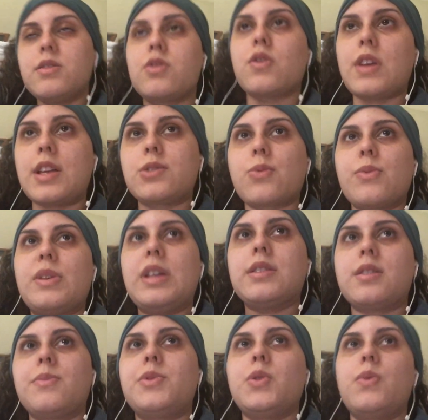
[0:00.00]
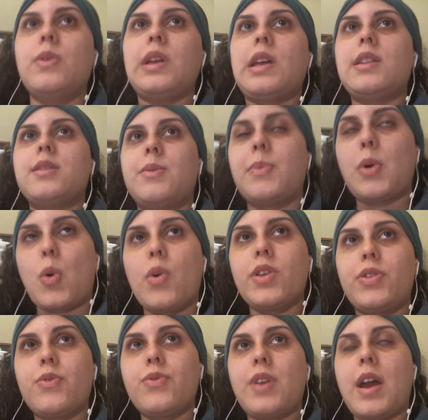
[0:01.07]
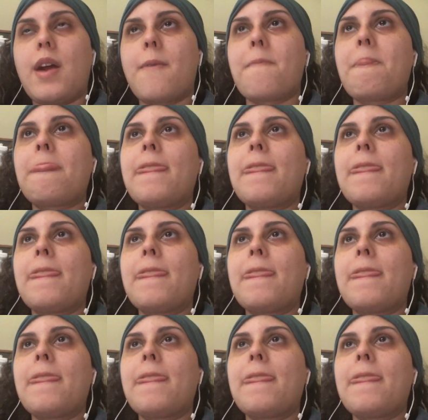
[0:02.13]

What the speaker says: So that's what we ended up doing. We ended up going through there,